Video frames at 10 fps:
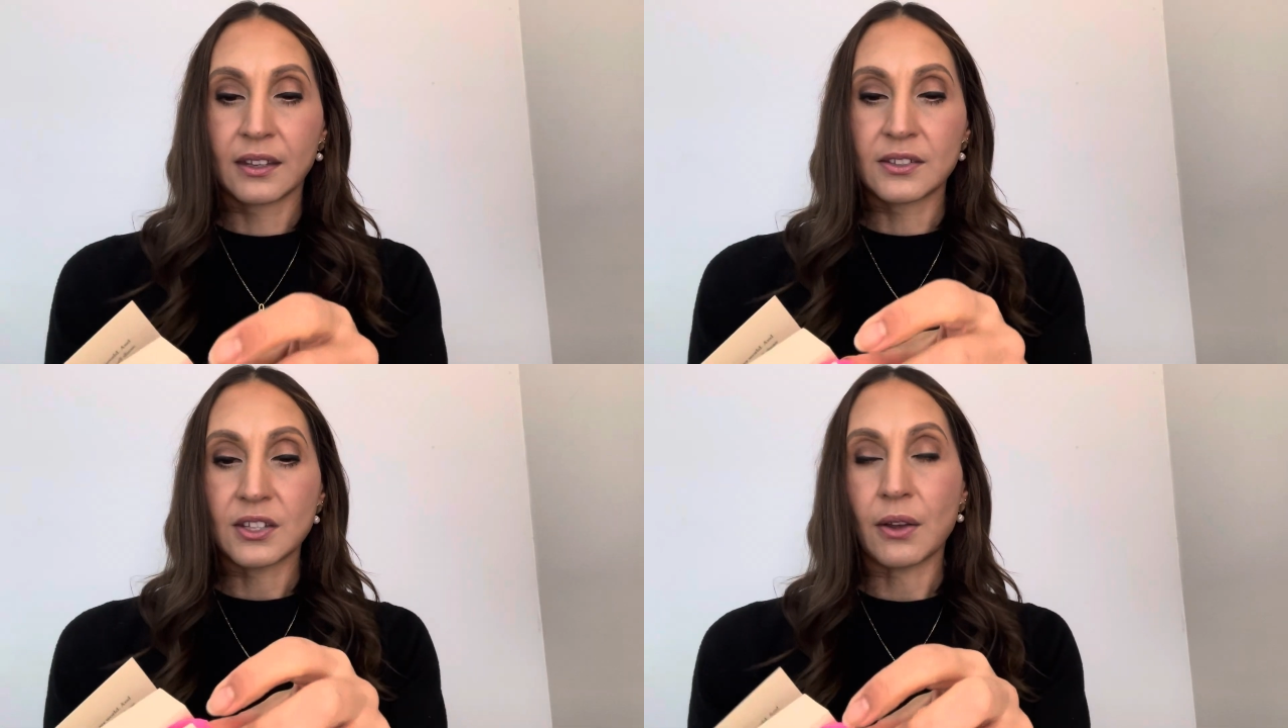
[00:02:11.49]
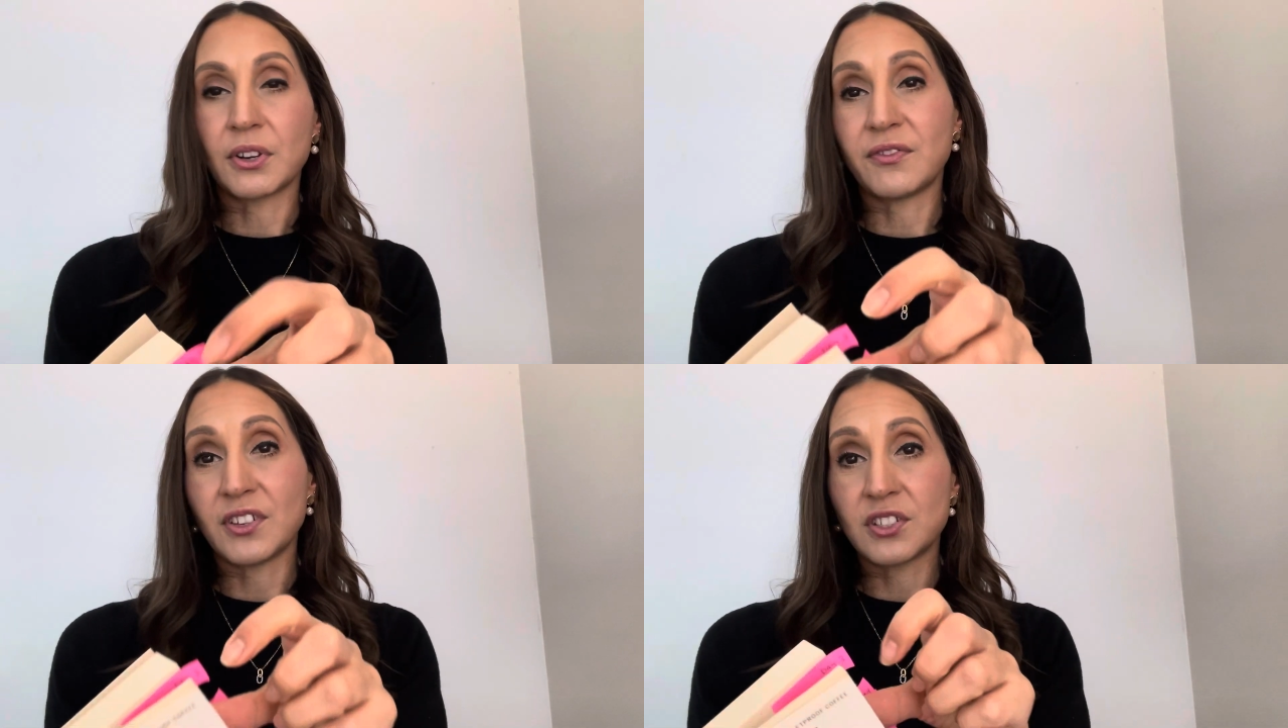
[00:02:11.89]
So I'm going
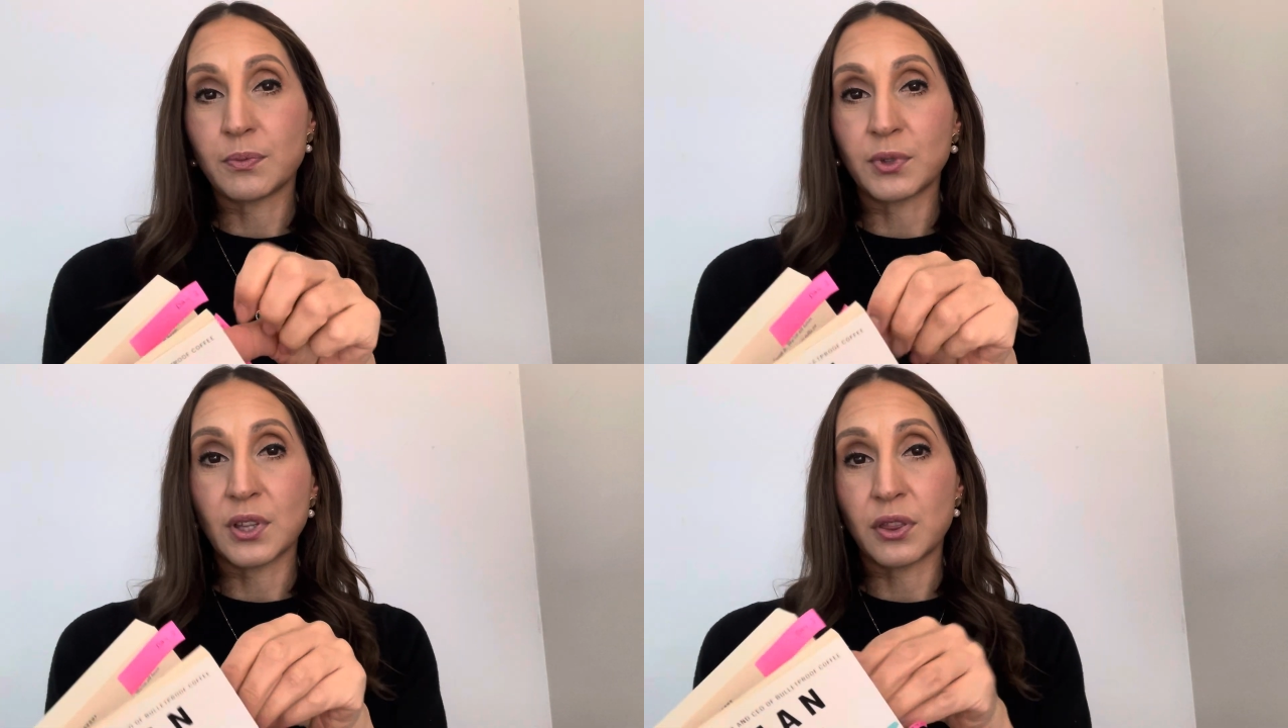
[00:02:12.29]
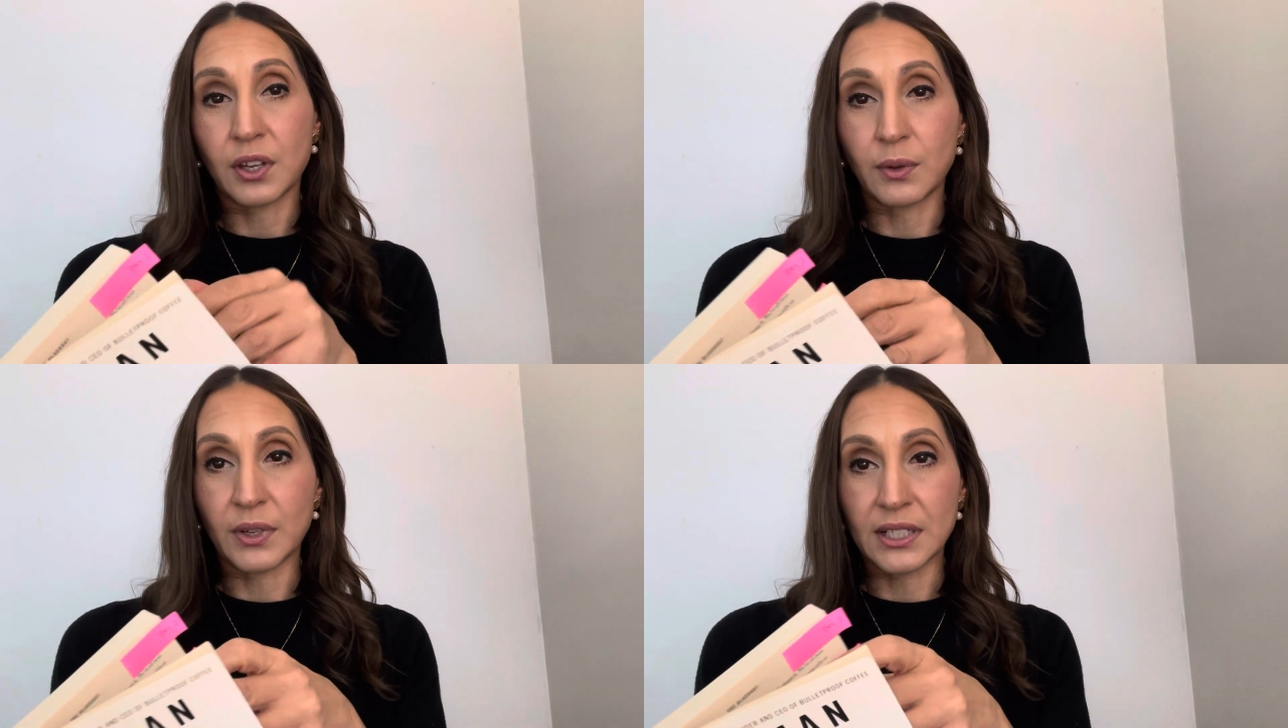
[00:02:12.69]
to finish the book in
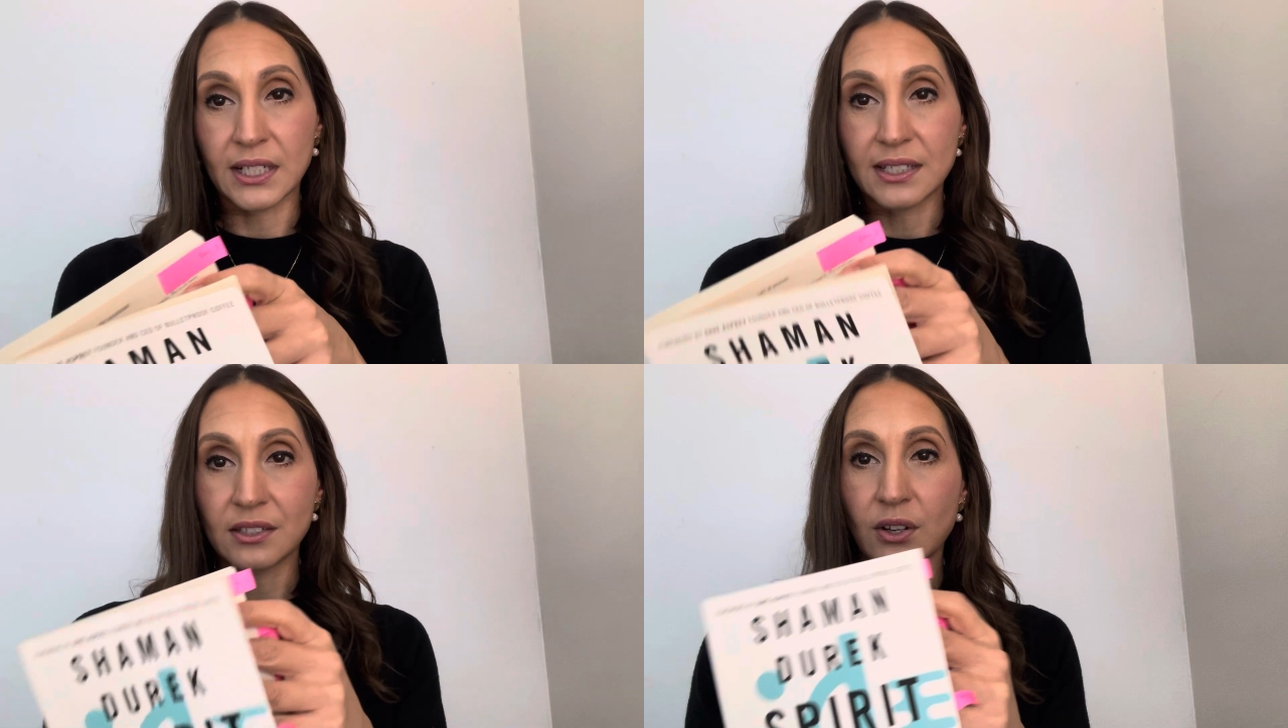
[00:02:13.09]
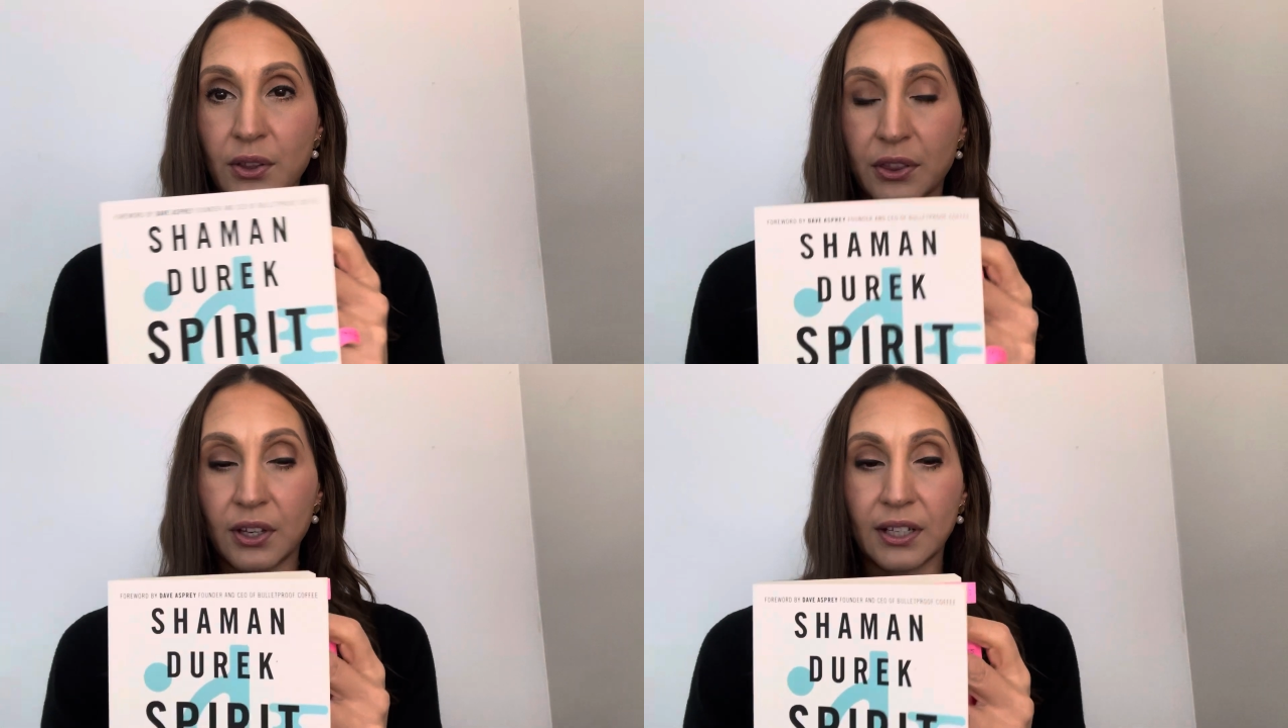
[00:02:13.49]
31 days,
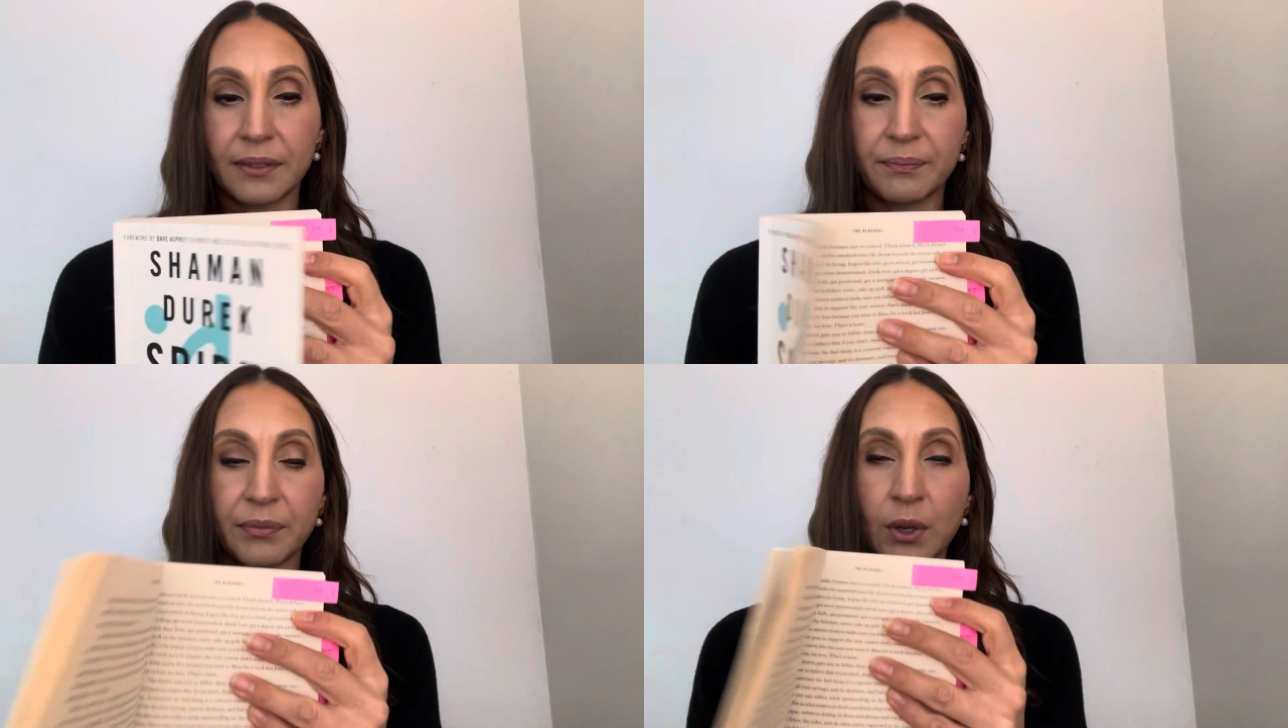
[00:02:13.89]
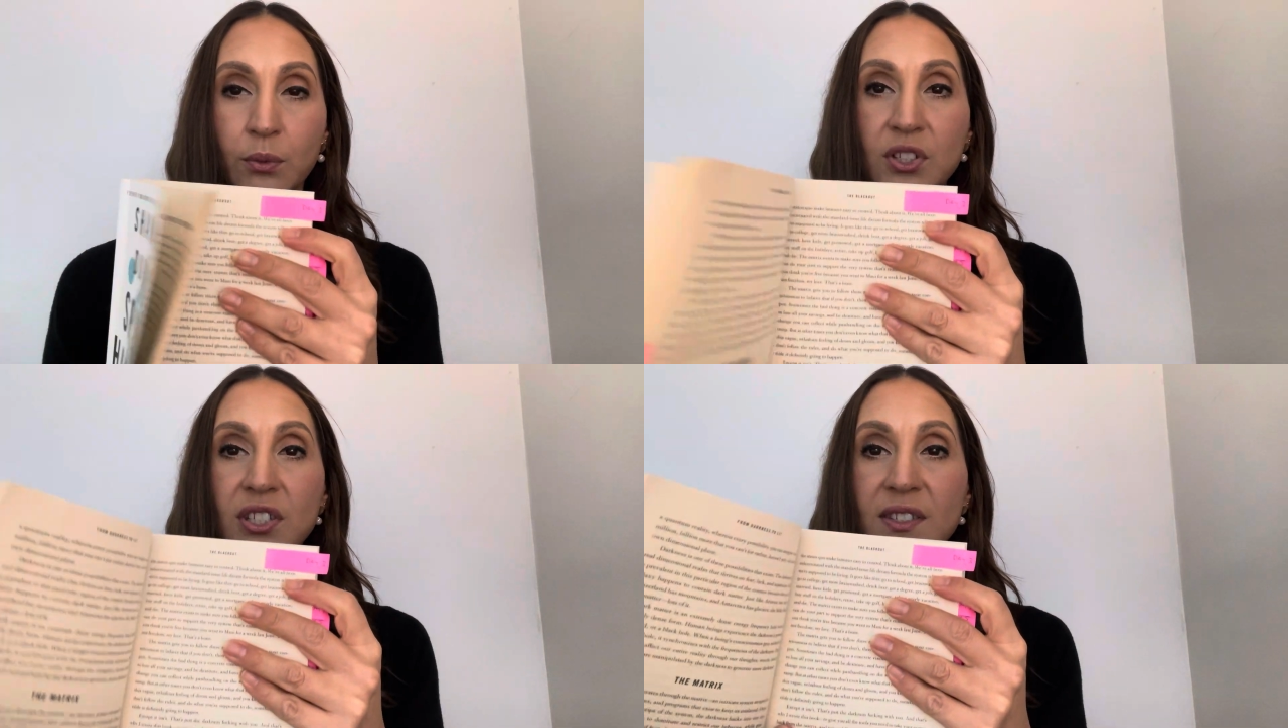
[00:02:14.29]
not 30,
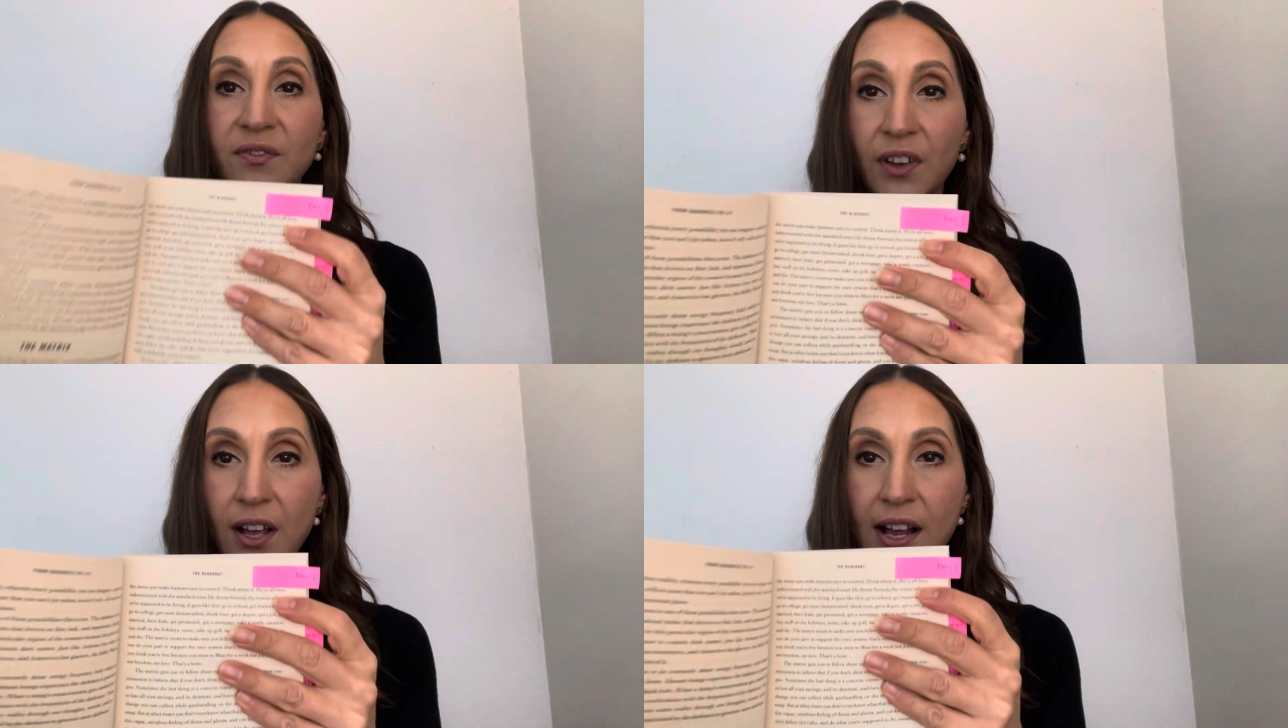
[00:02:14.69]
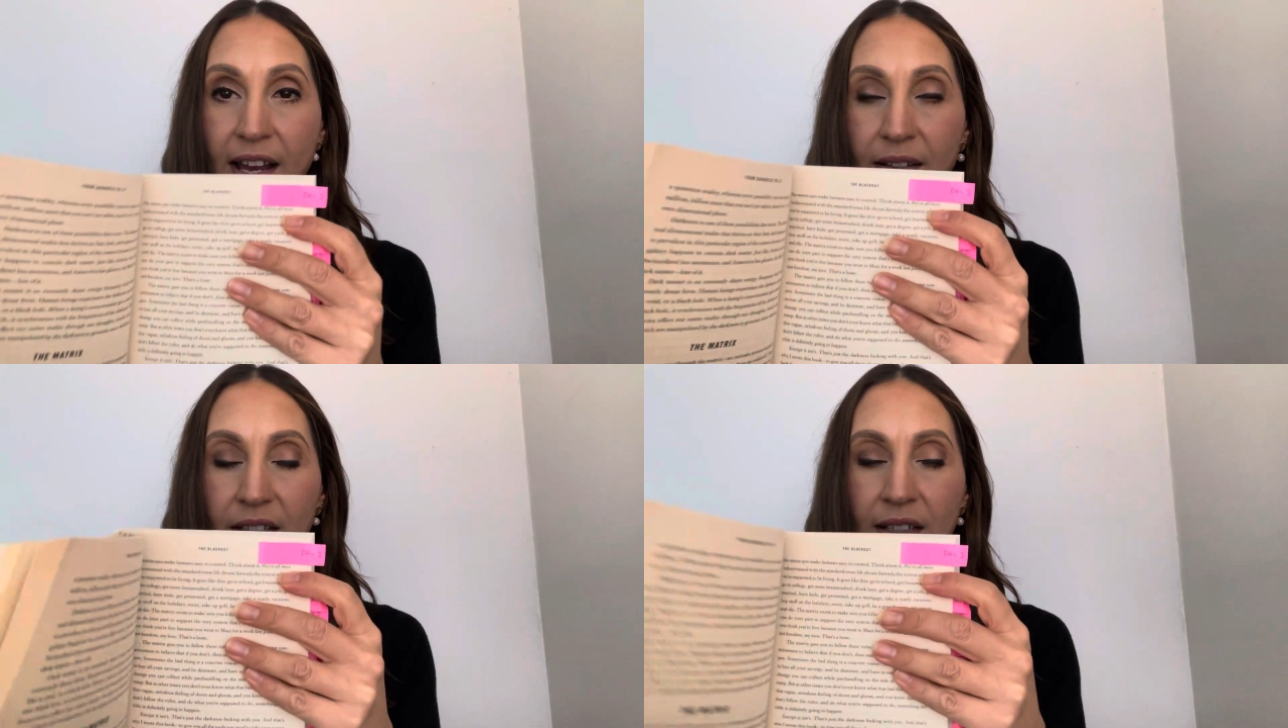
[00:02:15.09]
which is fine